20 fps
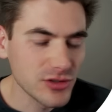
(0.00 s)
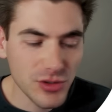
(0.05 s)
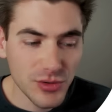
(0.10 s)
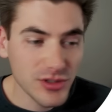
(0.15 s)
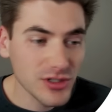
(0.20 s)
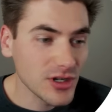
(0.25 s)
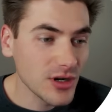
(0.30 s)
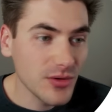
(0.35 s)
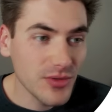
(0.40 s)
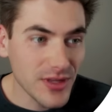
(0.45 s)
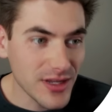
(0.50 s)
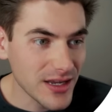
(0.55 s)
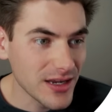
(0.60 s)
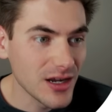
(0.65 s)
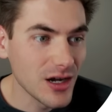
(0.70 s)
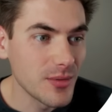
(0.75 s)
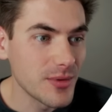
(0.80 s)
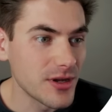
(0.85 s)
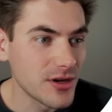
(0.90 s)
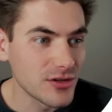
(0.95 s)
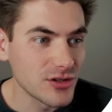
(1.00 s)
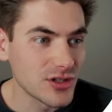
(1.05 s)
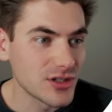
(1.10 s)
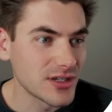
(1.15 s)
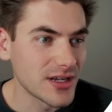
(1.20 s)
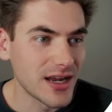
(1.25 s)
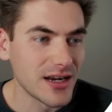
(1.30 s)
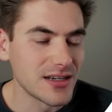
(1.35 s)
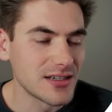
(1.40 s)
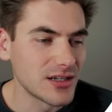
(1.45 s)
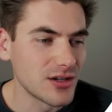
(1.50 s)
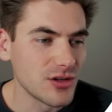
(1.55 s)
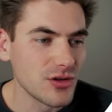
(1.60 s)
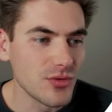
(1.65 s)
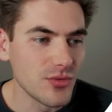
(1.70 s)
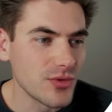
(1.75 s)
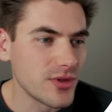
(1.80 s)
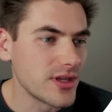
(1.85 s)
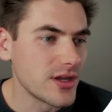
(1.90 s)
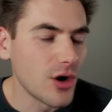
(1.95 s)
source code, the GitHub here, just to kind of tell
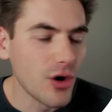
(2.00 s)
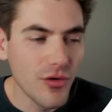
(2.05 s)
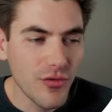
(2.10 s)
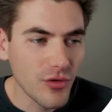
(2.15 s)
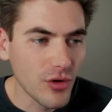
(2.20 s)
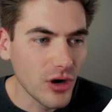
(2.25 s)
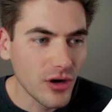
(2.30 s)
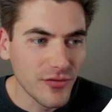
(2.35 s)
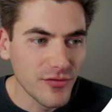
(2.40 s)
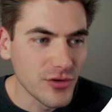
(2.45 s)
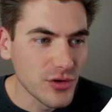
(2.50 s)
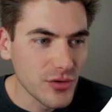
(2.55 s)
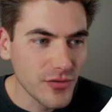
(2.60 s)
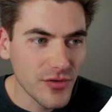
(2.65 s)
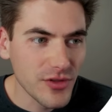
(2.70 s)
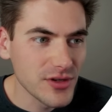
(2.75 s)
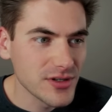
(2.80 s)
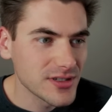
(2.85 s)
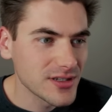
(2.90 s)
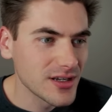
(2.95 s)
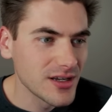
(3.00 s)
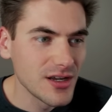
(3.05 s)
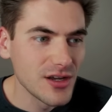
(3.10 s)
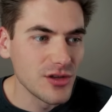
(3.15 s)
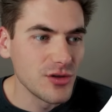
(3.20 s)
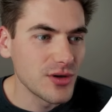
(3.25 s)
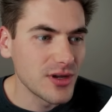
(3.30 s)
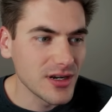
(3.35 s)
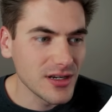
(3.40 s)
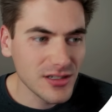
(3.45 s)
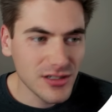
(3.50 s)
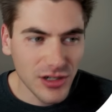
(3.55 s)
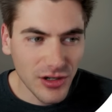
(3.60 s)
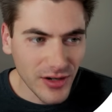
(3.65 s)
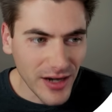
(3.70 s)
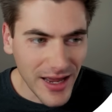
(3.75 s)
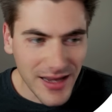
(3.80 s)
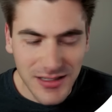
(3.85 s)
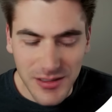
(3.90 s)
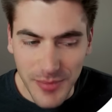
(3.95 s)
you the overall view for this. You can install
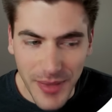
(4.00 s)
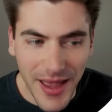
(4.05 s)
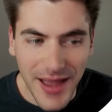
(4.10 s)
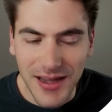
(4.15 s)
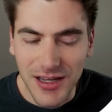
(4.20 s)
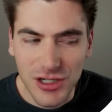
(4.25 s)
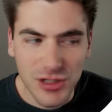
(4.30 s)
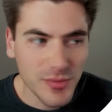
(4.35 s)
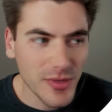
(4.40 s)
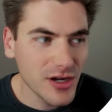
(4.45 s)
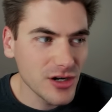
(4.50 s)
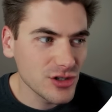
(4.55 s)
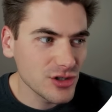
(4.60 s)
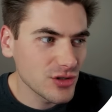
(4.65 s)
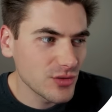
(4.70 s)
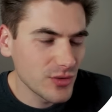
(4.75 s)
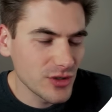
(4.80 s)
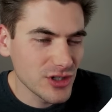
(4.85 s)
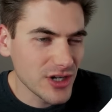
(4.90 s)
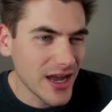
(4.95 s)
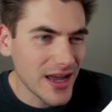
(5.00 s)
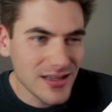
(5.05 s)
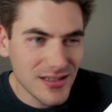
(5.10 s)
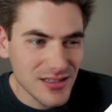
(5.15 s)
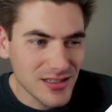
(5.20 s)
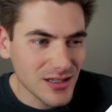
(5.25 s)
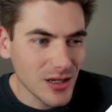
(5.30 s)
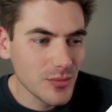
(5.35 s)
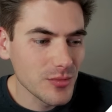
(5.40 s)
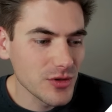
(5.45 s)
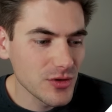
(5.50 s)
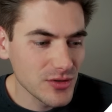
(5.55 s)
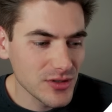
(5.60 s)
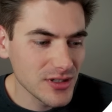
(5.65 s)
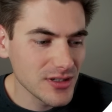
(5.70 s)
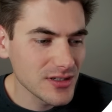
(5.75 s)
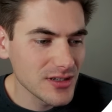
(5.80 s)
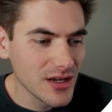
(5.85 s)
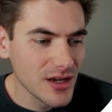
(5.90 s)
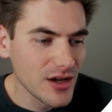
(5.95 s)
it as a package manager, which has some
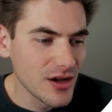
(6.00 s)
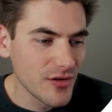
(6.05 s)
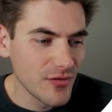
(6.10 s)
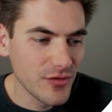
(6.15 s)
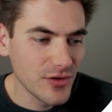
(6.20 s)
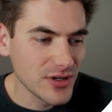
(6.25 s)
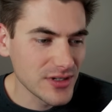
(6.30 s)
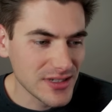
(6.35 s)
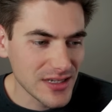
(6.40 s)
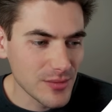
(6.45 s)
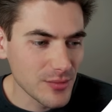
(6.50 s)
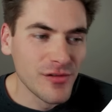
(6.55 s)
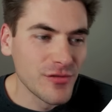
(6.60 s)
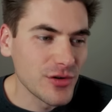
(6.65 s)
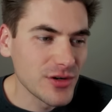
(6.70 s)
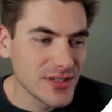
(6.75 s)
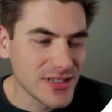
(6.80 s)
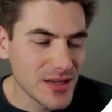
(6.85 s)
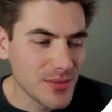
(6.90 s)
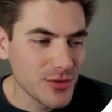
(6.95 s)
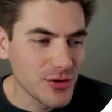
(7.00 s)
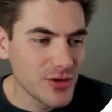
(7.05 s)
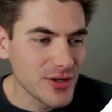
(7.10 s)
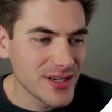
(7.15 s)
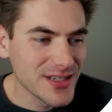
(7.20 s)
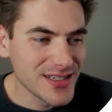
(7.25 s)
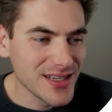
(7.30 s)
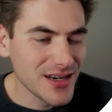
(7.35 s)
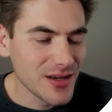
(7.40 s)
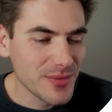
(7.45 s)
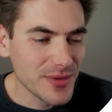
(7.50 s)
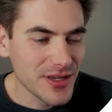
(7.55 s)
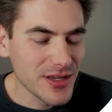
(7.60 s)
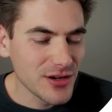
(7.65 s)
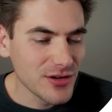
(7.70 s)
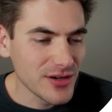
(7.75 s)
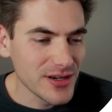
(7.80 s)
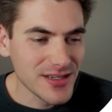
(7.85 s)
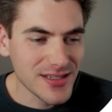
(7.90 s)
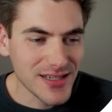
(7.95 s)
uses. For example, you can set up
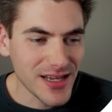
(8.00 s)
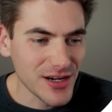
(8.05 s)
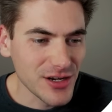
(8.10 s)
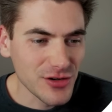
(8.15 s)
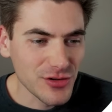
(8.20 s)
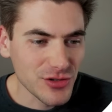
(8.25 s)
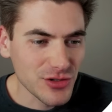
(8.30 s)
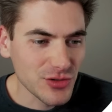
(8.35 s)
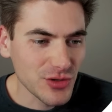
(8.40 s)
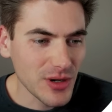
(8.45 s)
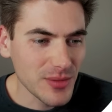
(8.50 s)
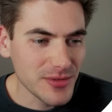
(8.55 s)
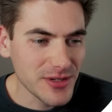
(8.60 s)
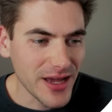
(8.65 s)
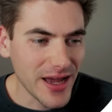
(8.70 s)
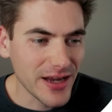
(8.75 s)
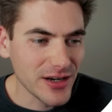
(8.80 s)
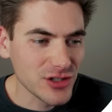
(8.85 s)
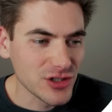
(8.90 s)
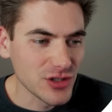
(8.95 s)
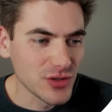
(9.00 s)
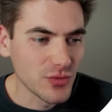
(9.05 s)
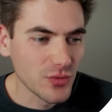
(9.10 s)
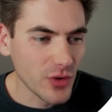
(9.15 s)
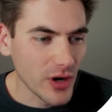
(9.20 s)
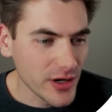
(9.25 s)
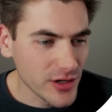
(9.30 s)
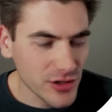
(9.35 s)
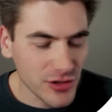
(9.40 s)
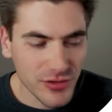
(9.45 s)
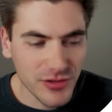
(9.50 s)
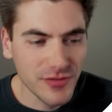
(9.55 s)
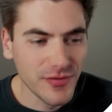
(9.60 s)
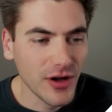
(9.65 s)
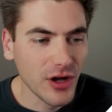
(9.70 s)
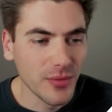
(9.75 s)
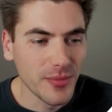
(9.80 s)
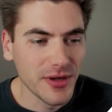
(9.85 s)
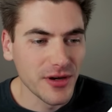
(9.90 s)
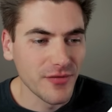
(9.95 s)
here inside of your script to actually run your
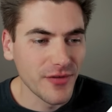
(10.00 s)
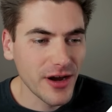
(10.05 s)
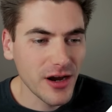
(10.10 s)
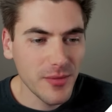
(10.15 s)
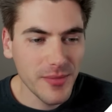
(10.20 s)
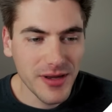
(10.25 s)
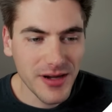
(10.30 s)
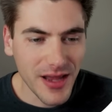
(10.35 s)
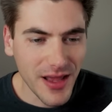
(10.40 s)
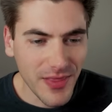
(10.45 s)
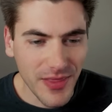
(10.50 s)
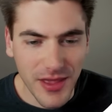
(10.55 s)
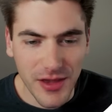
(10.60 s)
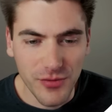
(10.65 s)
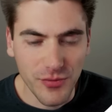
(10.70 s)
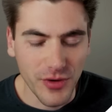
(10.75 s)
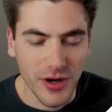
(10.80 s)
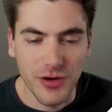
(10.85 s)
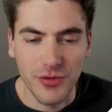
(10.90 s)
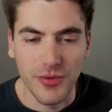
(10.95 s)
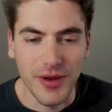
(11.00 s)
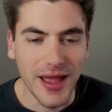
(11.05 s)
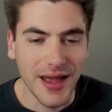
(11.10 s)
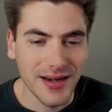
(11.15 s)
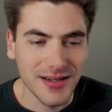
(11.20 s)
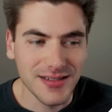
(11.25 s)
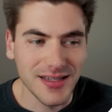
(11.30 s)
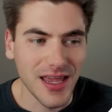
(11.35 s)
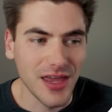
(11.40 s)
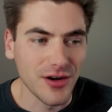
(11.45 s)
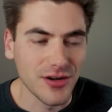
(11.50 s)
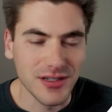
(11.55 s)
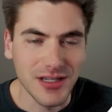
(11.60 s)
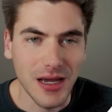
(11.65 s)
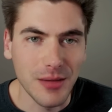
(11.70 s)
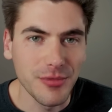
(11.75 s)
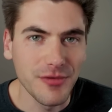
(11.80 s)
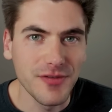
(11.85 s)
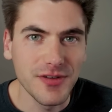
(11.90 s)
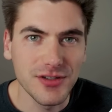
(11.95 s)
development environment and then run React Scan on
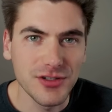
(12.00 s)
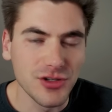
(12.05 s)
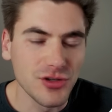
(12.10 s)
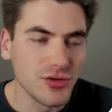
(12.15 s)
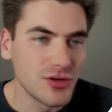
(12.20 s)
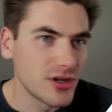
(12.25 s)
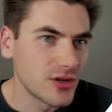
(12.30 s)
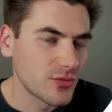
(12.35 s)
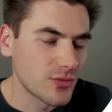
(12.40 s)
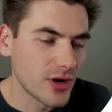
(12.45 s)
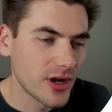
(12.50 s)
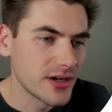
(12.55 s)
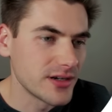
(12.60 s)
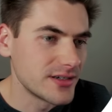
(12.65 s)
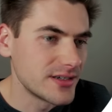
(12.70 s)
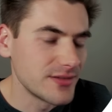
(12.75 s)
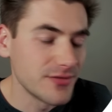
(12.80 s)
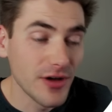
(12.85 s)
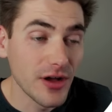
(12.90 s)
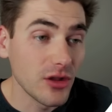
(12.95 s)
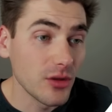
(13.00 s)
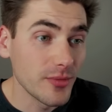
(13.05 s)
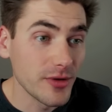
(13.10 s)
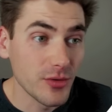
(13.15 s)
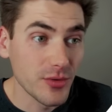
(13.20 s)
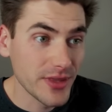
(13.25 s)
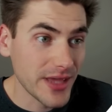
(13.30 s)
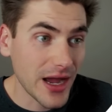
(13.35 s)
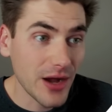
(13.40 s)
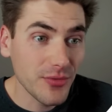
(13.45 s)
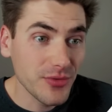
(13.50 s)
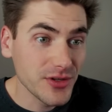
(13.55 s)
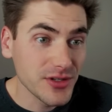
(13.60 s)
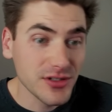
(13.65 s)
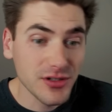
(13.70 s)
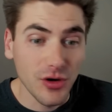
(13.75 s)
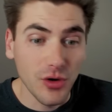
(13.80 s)
top of it. So you can run development without this,